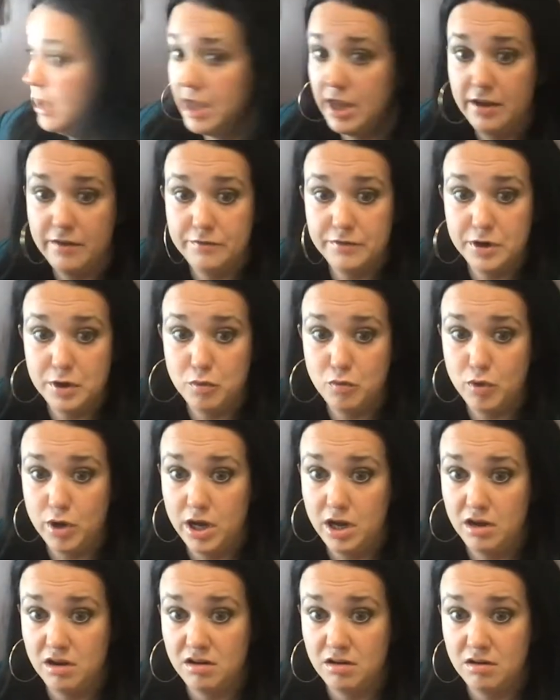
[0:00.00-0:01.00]

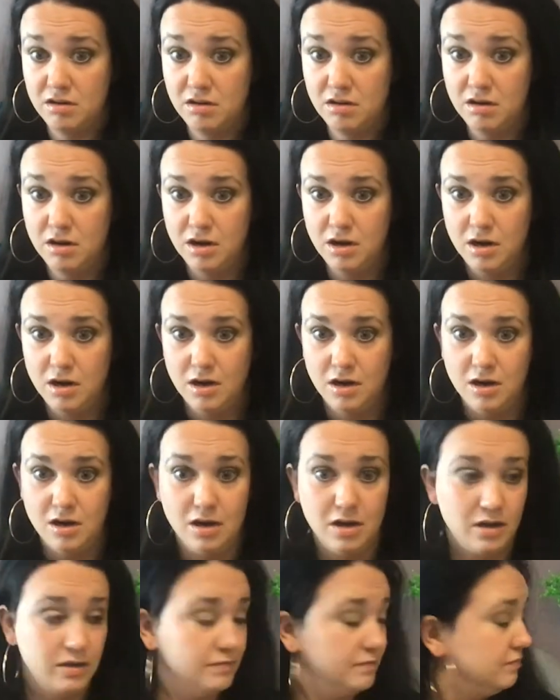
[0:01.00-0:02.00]
everywhere.
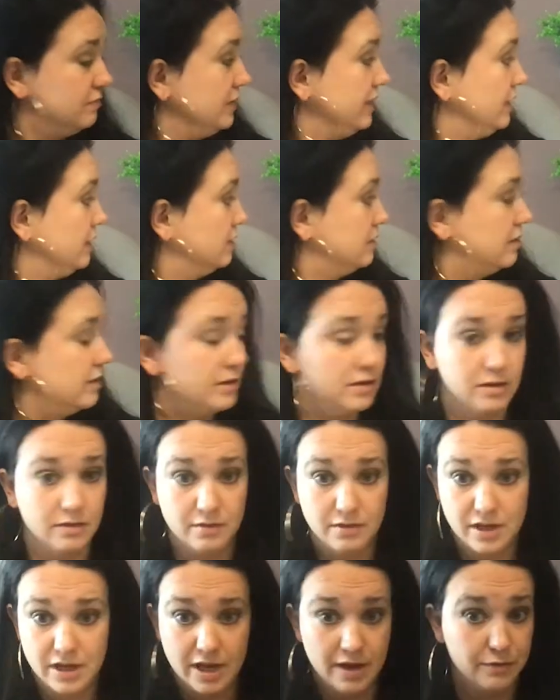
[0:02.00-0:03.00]
Like they're
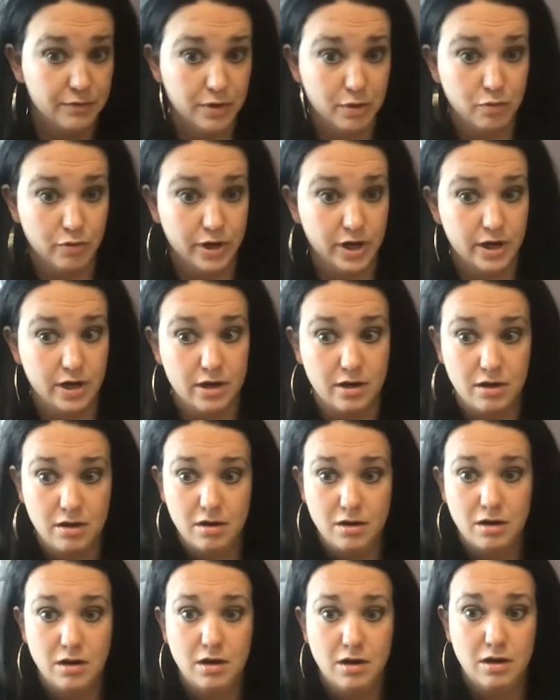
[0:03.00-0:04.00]
everywhere.